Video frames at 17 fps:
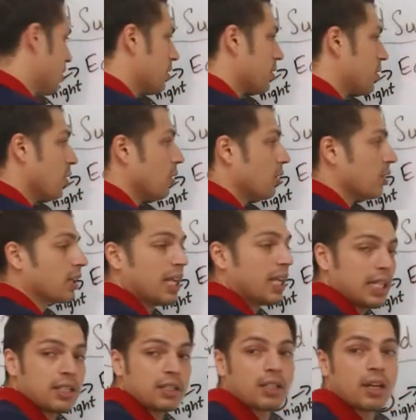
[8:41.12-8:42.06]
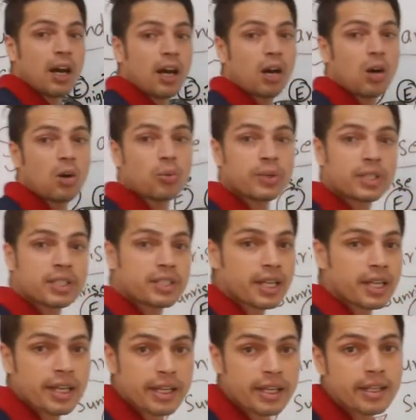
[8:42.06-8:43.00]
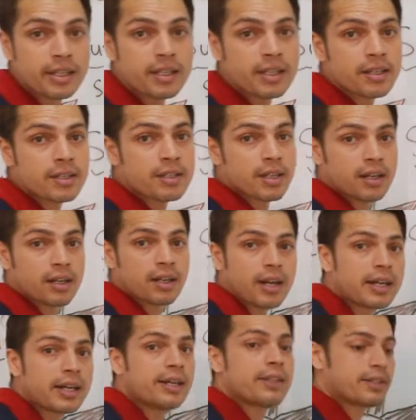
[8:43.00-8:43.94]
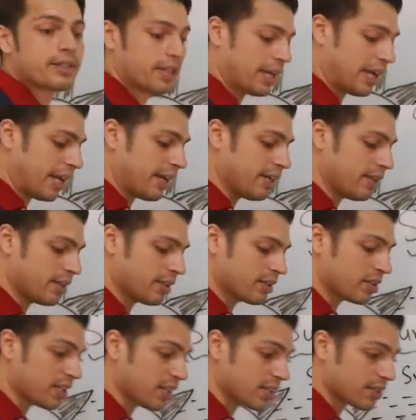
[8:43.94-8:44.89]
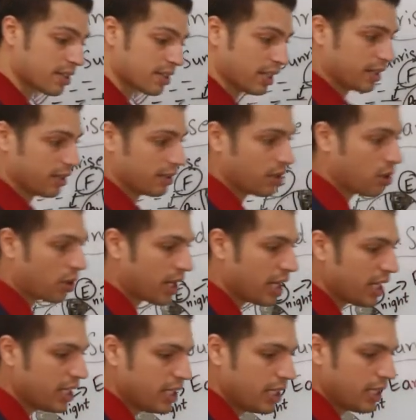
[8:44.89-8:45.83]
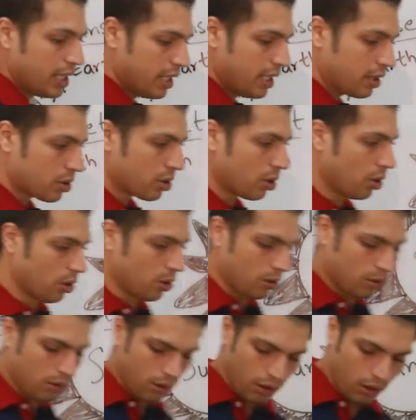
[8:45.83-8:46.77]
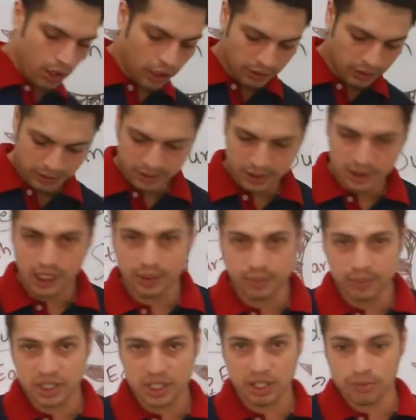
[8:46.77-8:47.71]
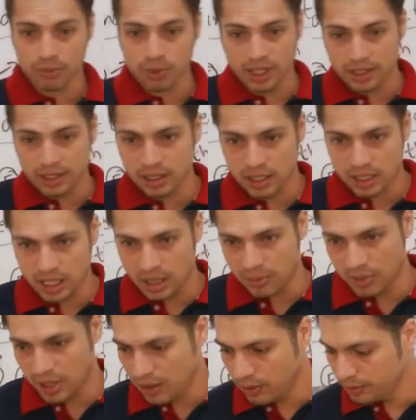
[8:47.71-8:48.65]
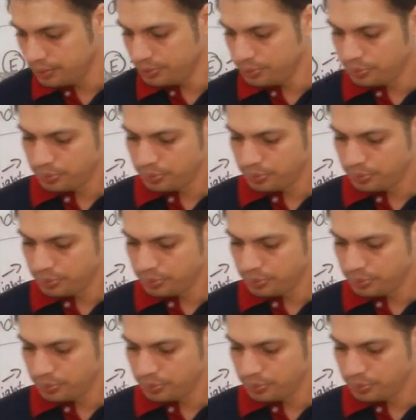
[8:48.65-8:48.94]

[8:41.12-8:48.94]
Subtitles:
so that's how we see sunrise and sunset. Okay, so let me check what is the time now.